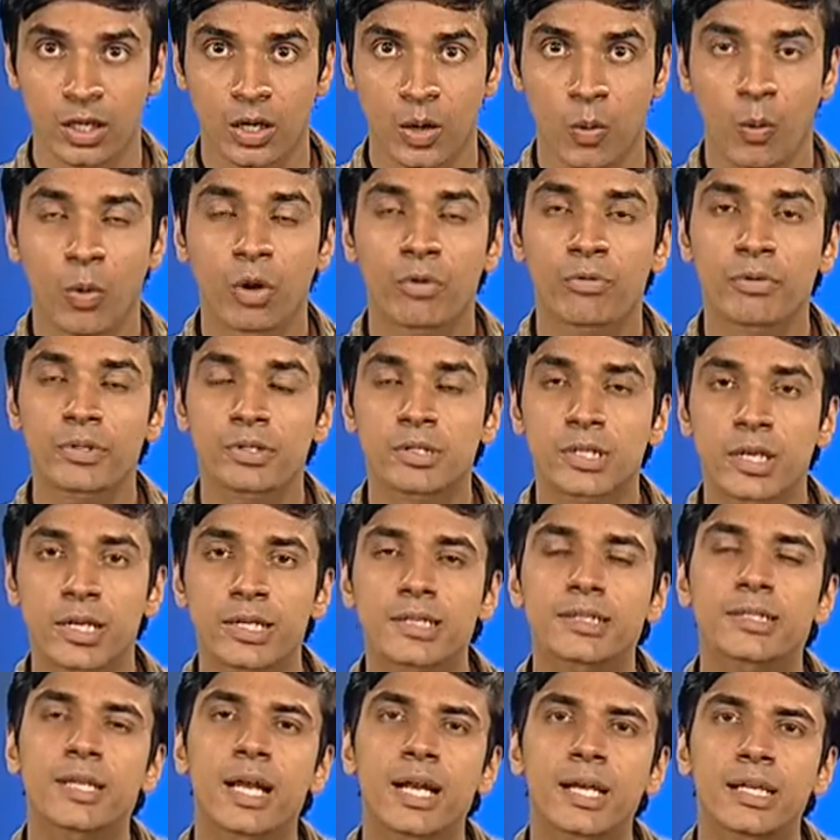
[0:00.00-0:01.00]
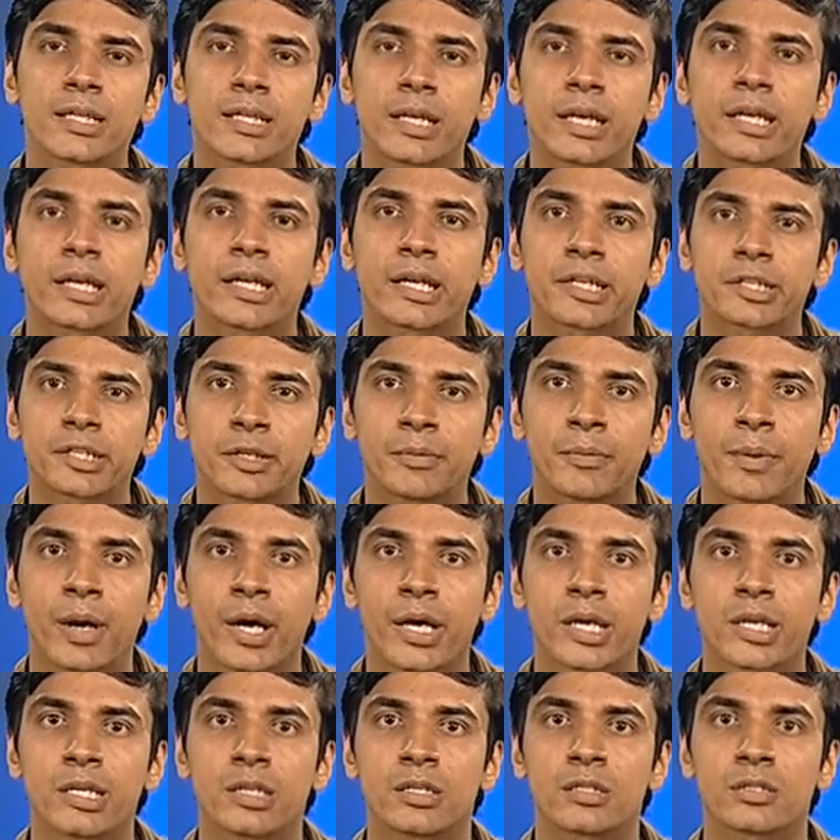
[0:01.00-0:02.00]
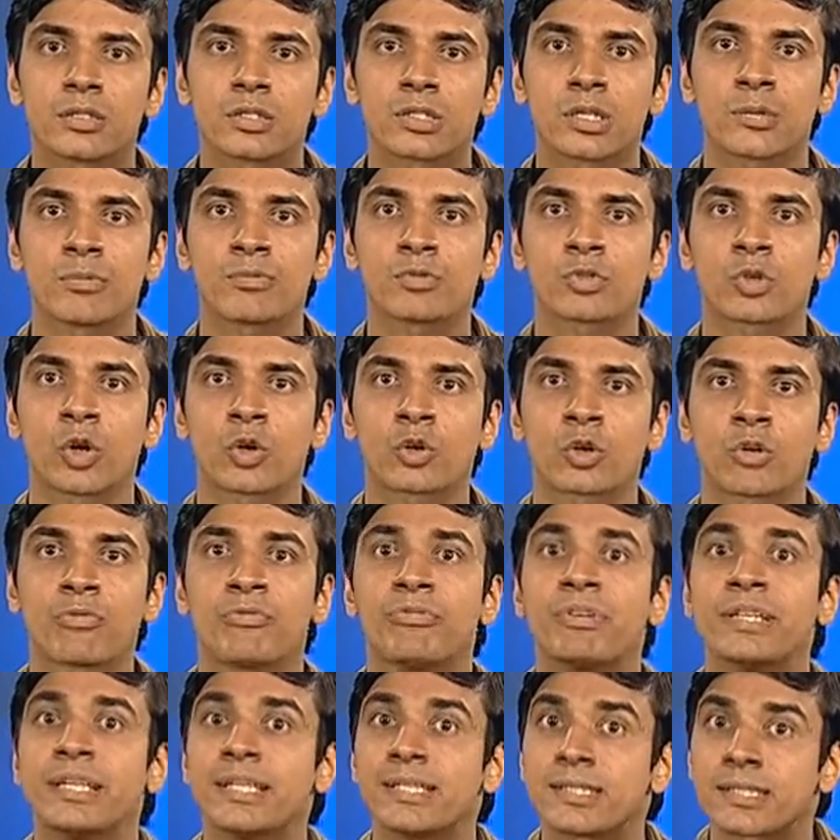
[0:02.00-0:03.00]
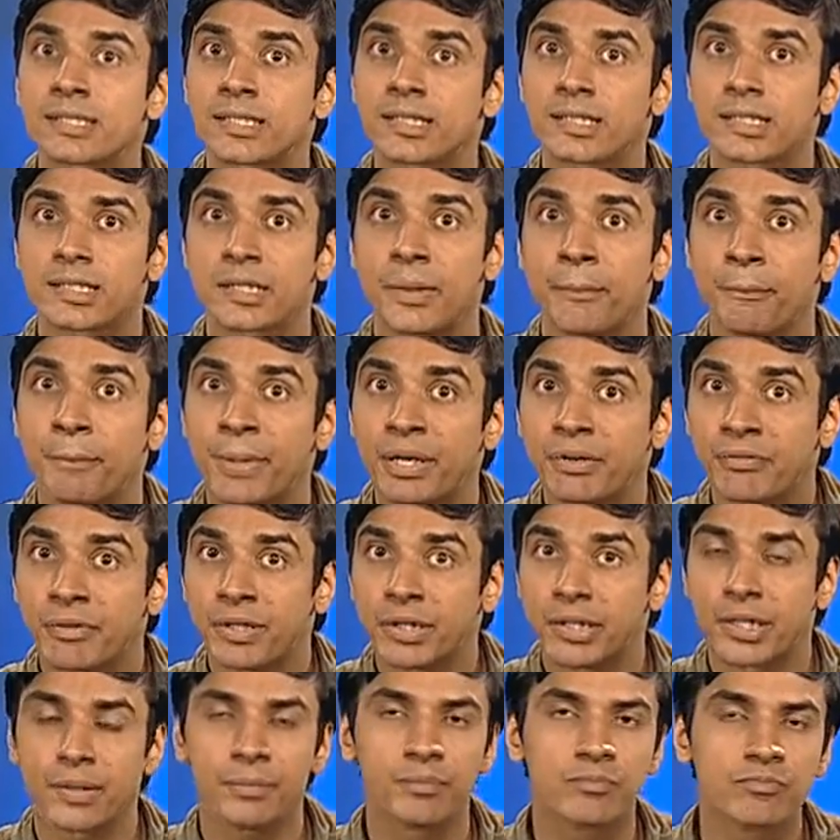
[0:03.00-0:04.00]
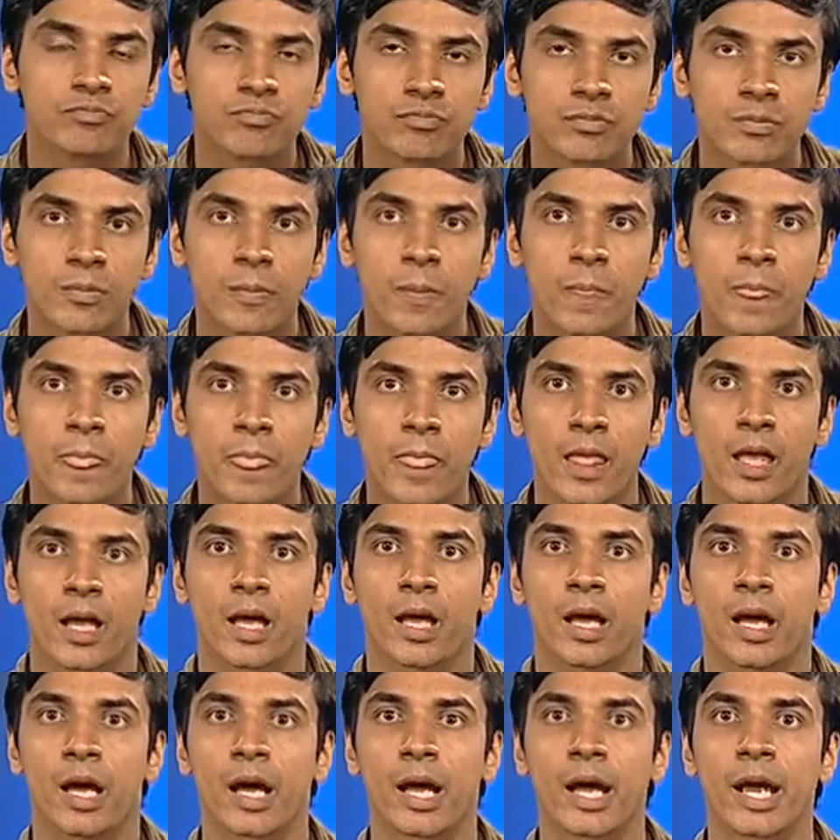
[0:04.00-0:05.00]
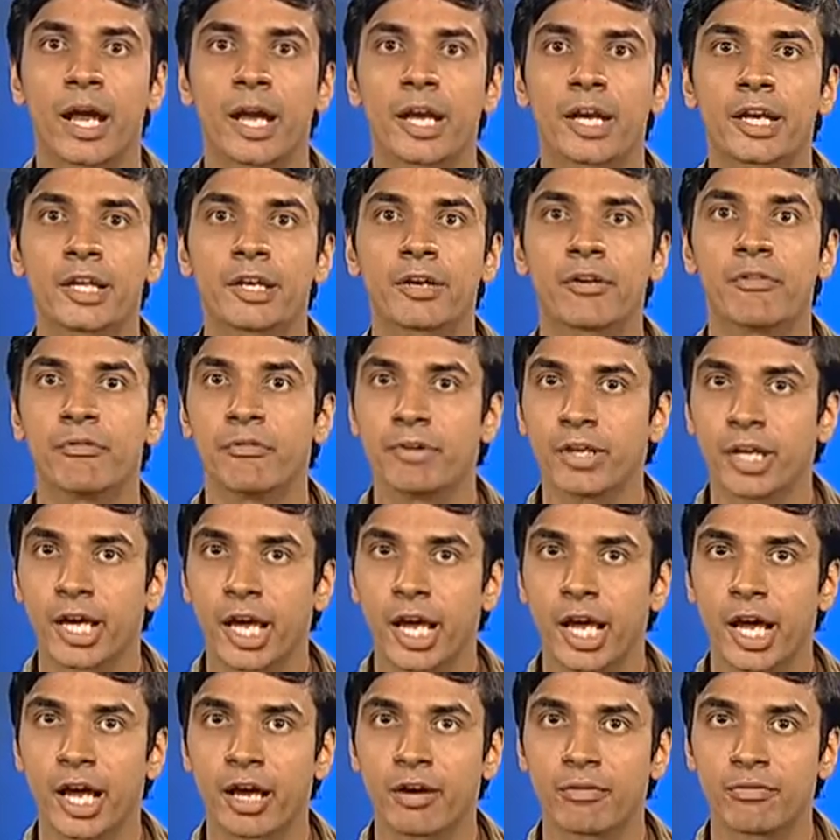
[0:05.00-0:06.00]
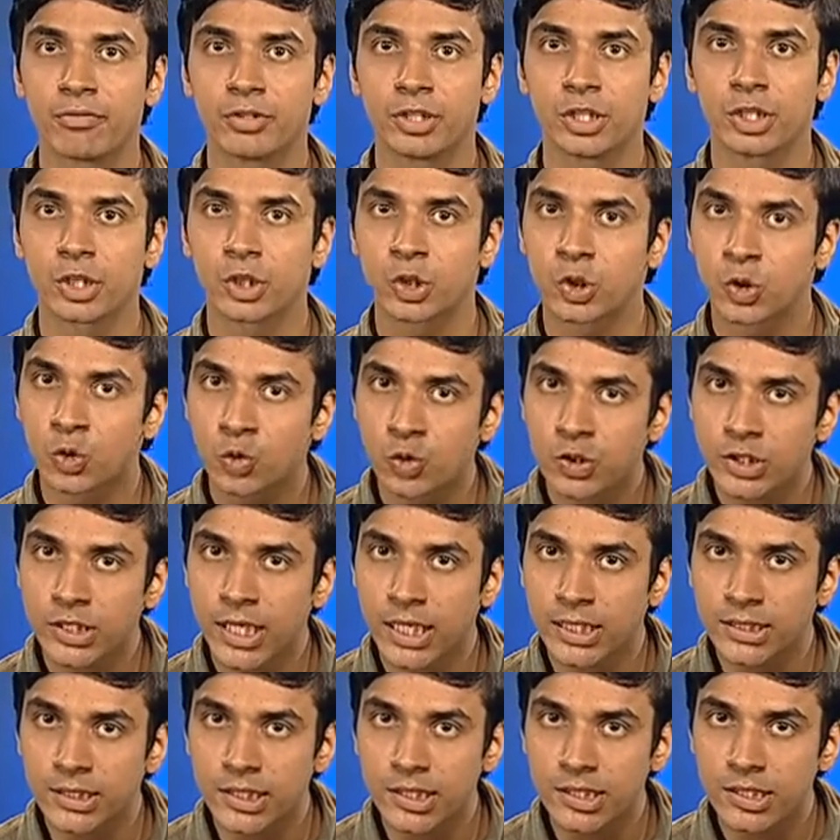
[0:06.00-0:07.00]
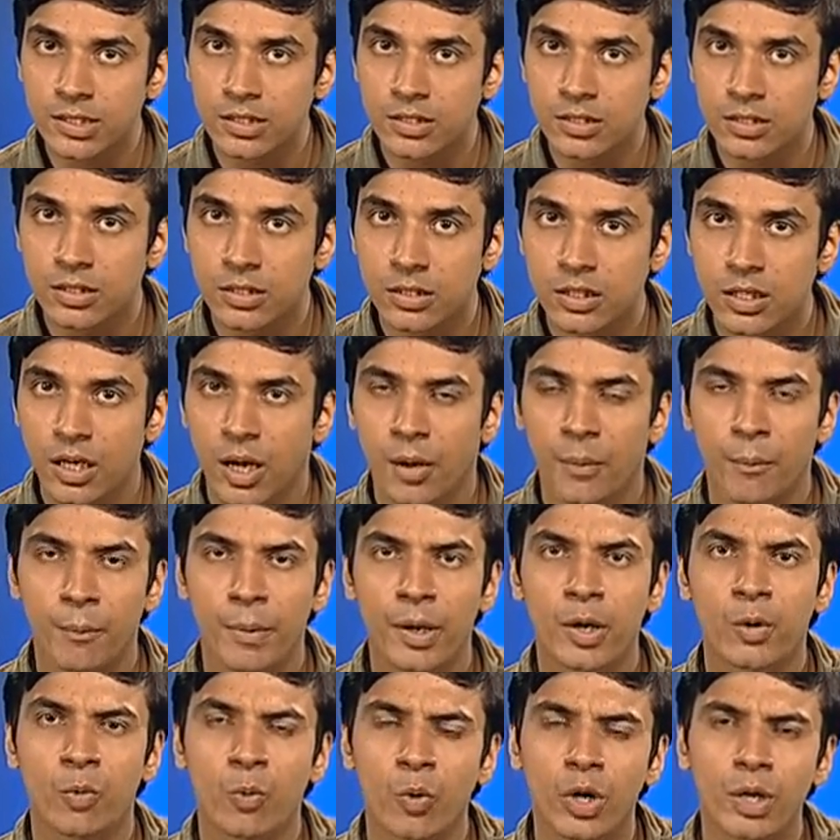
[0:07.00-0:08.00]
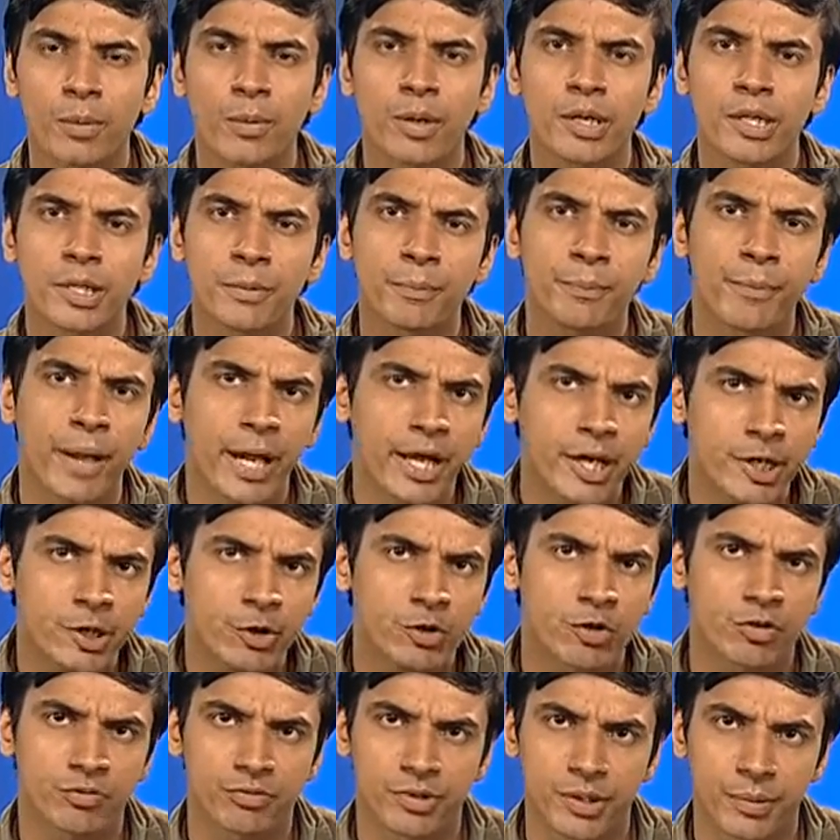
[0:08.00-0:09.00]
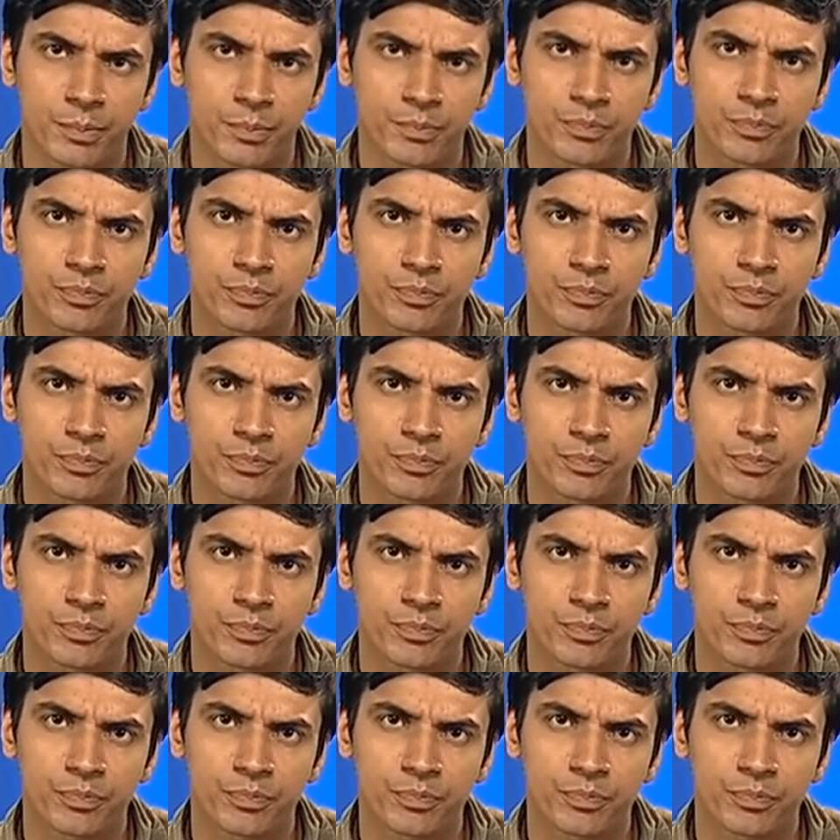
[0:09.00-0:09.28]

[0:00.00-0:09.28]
What we say is that they are connected by some sort of distance between them, and we have two charges. But what about the magnitude of them?